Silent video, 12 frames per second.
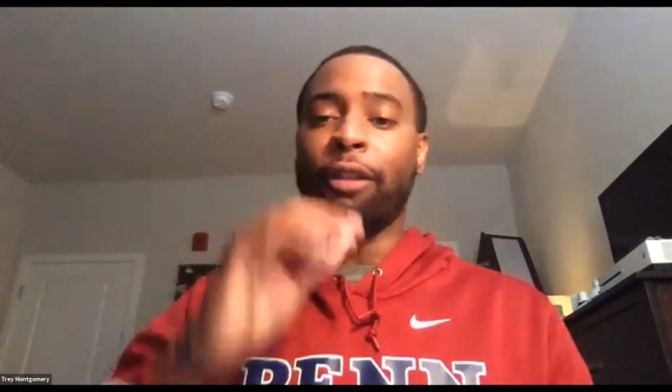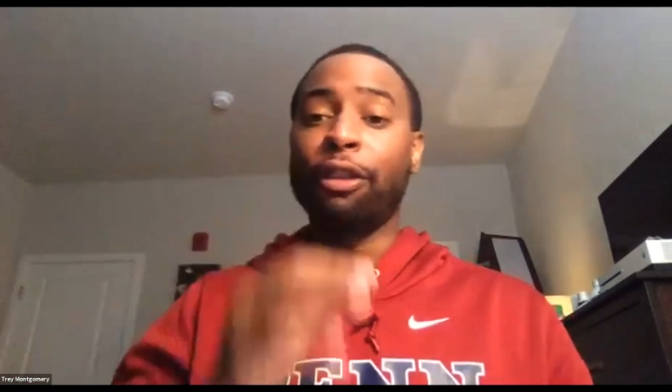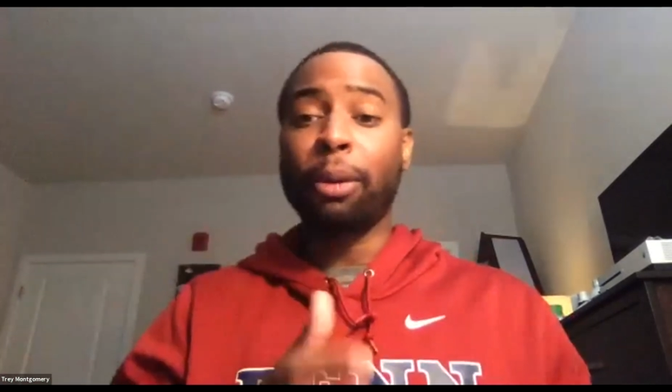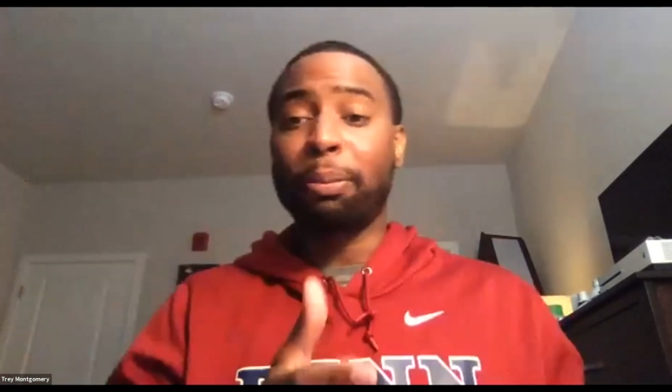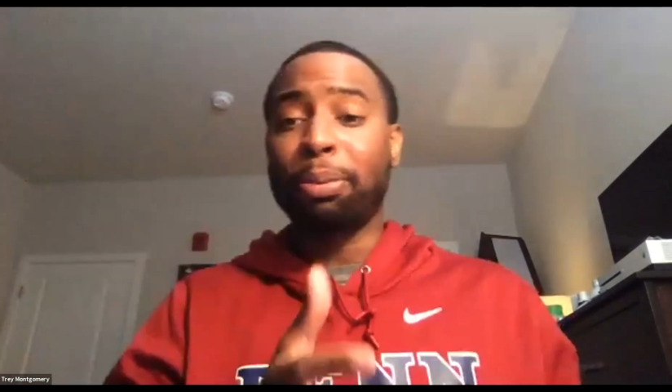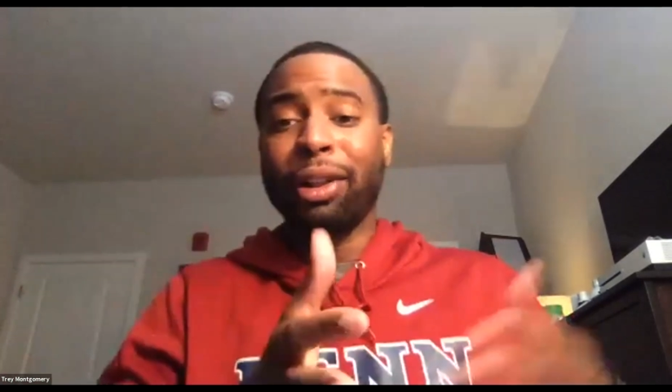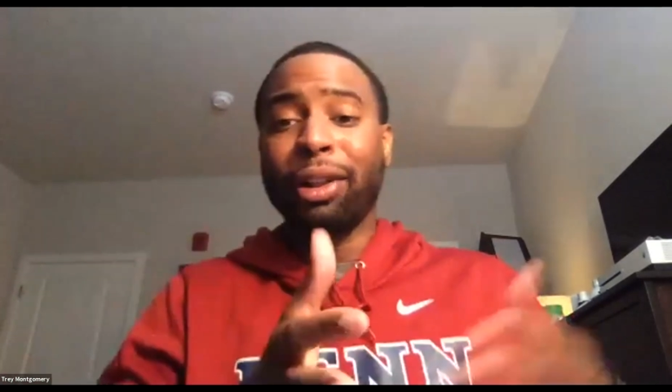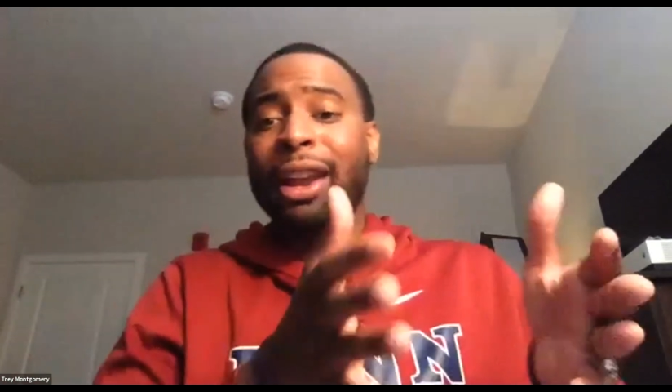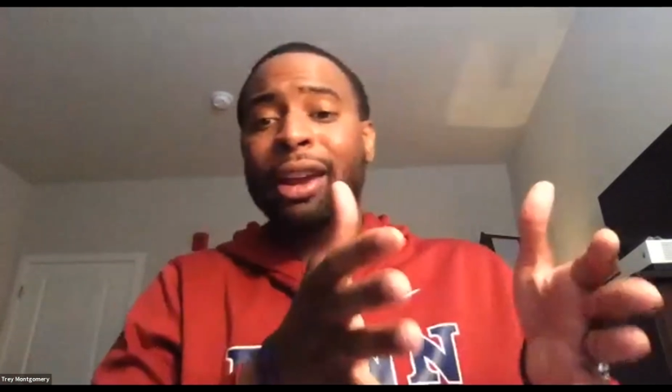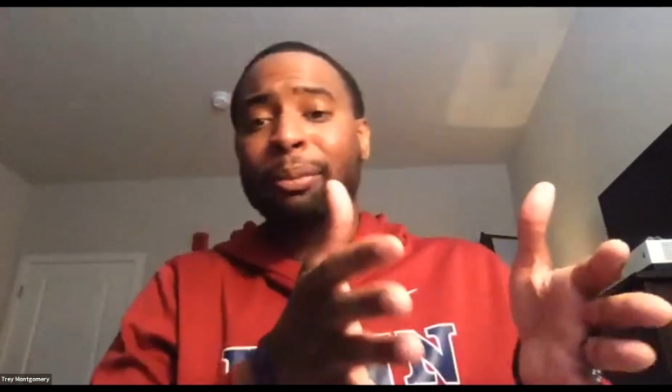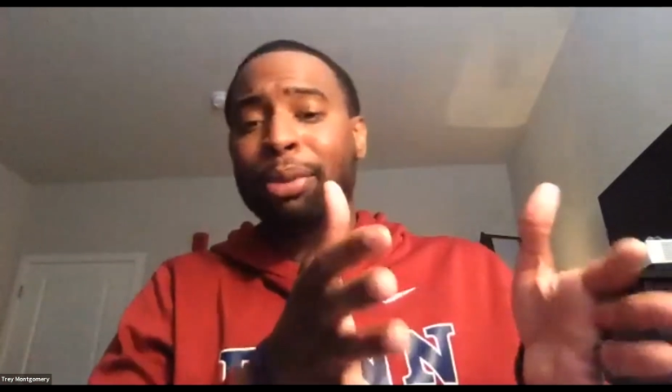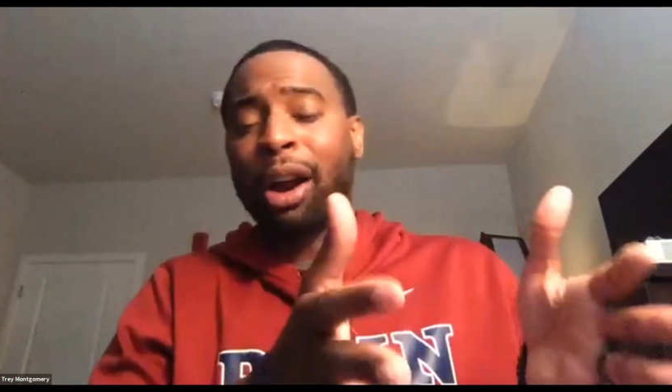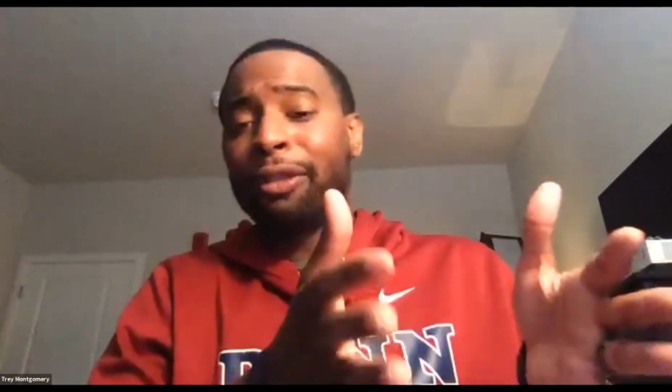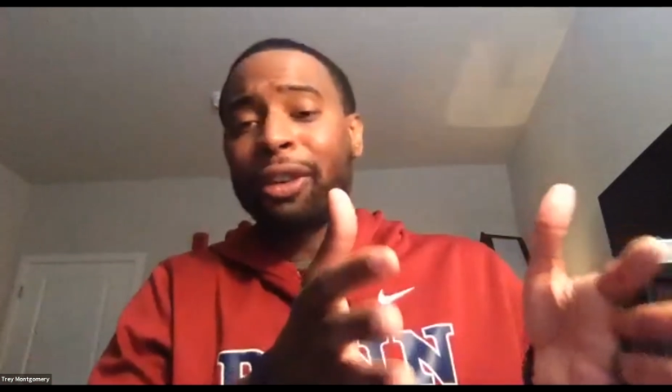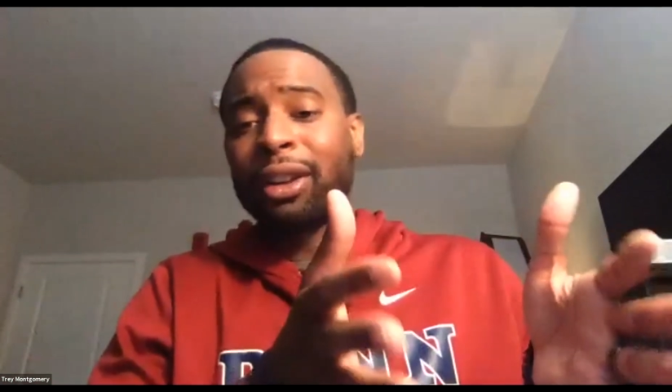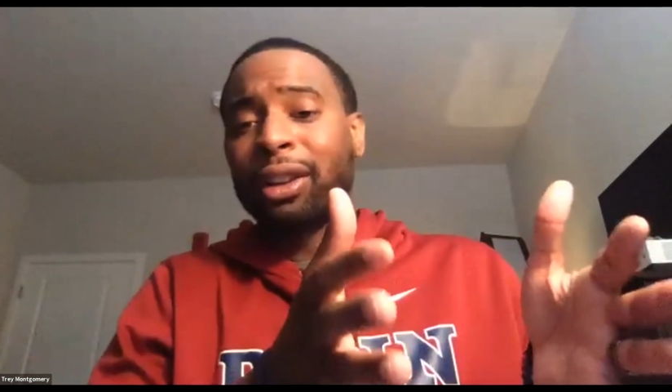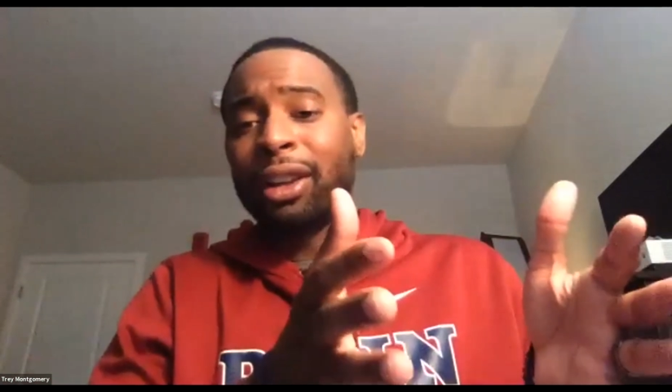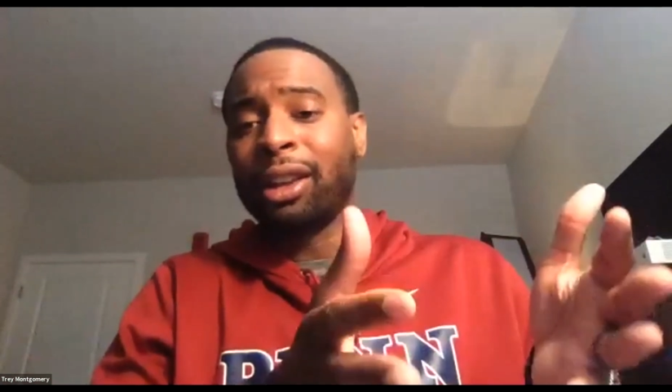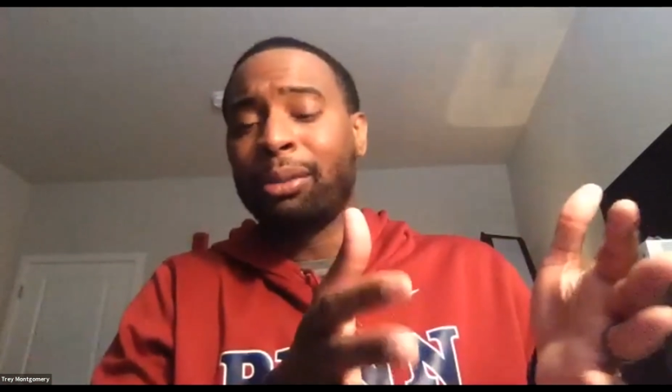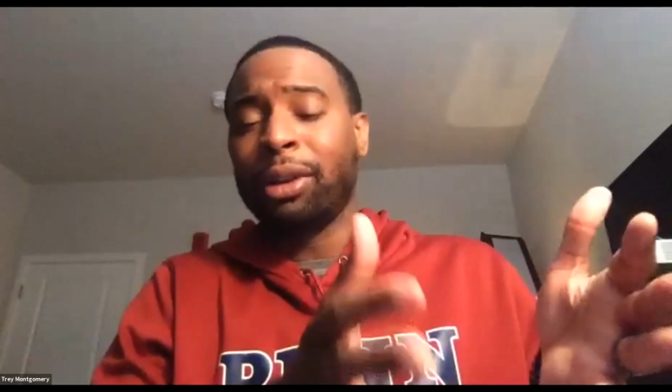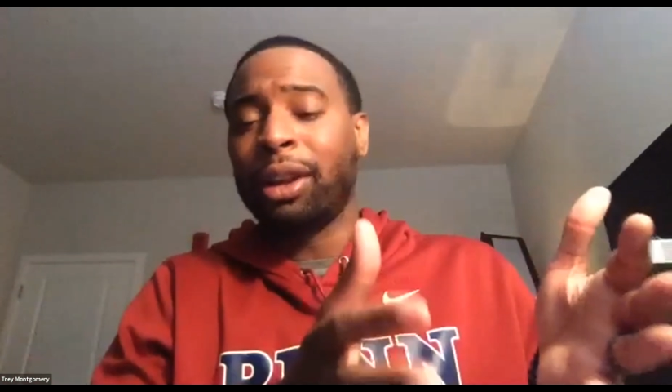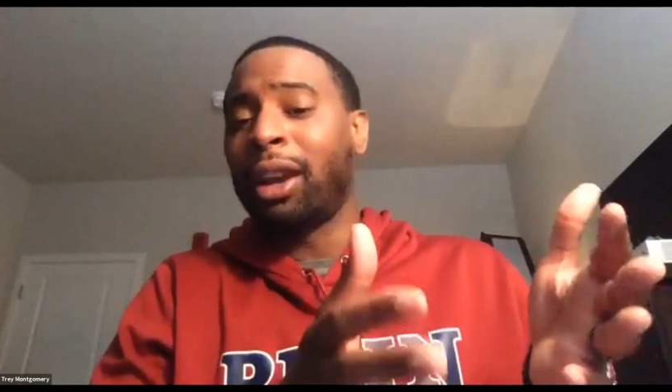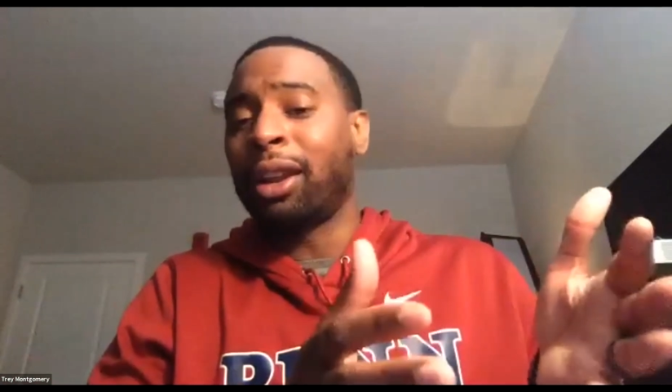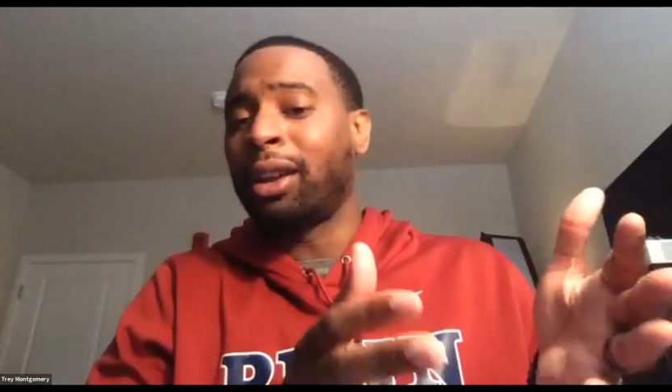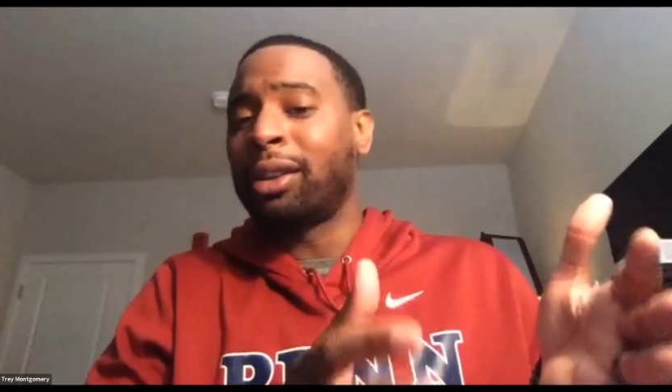If you're playing perfectly in the beginning